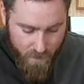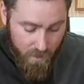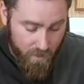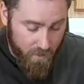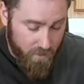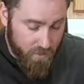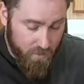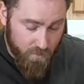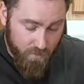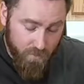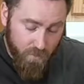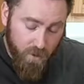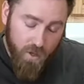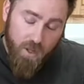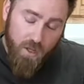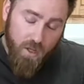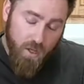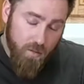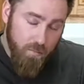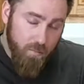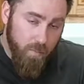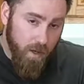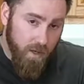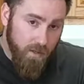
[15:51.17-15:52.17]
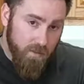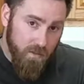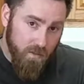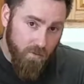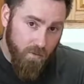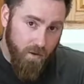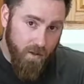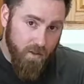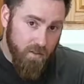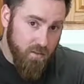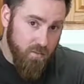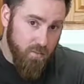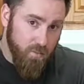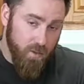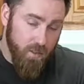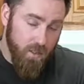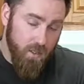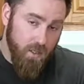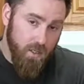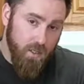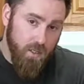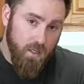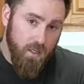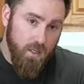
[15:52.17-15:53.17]
don't know, it's a really good basic
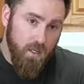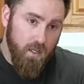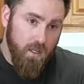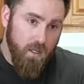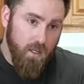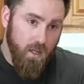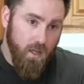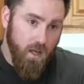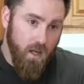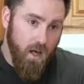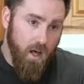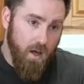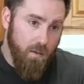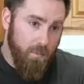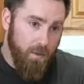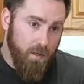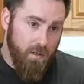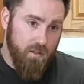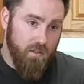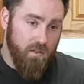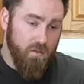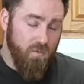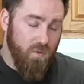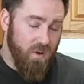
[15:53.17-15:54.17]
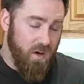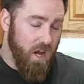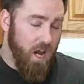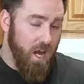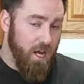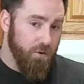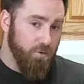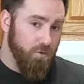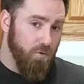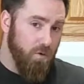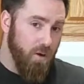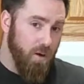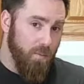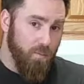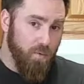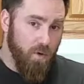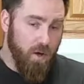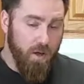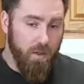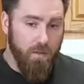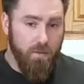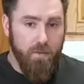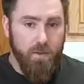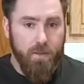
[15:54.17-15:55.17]
recipe, and it's the one I grew up
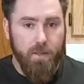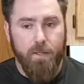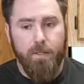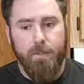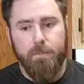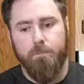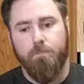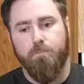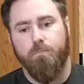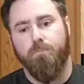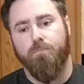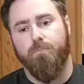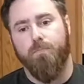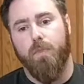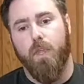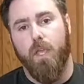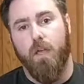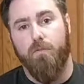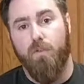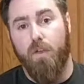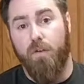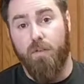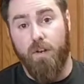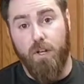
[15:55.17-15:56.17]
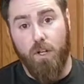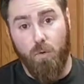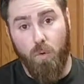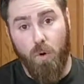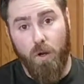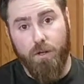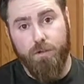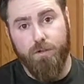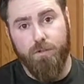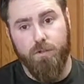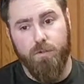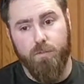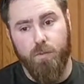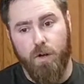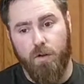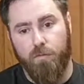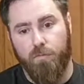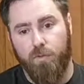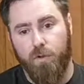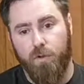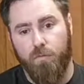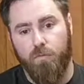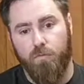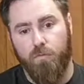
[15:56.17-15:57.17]
with. If you have any questions about
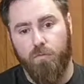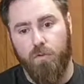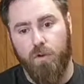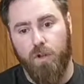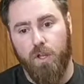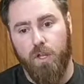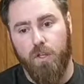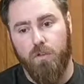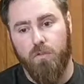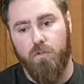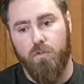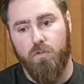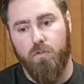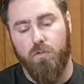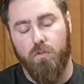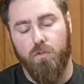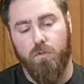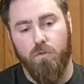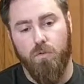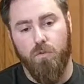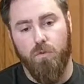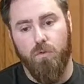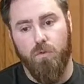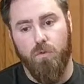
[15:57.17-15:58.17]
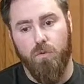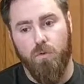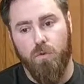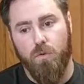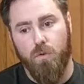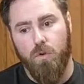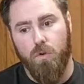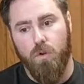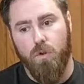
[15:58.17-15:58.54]
it, feel free to